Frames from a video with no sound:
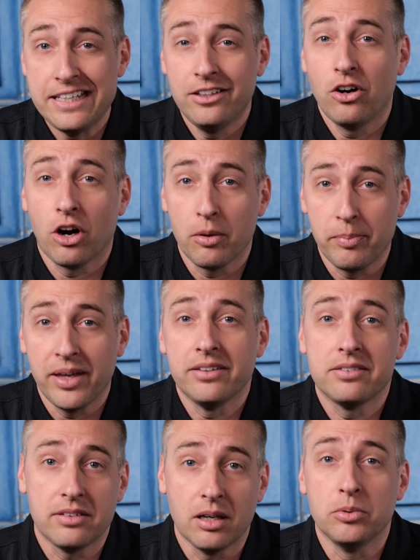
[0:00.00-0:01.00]
in our
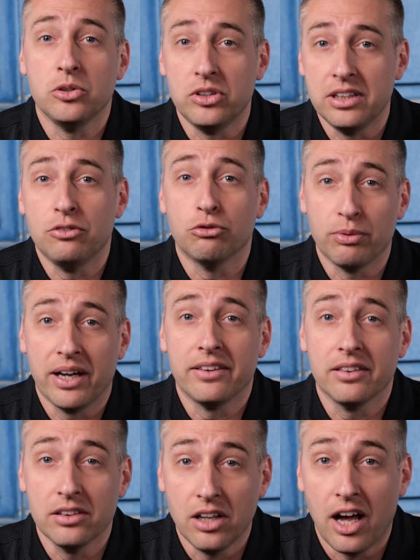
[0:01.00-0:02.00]
base WD
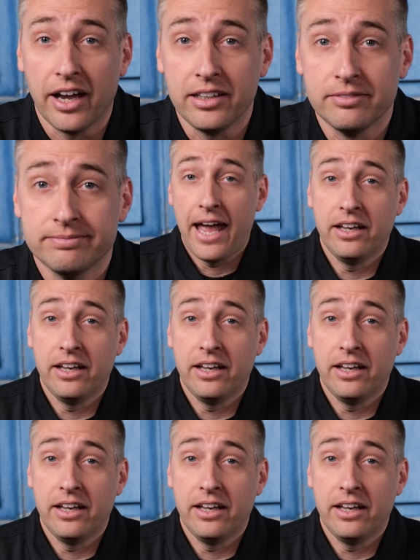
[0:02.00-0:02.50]
red line.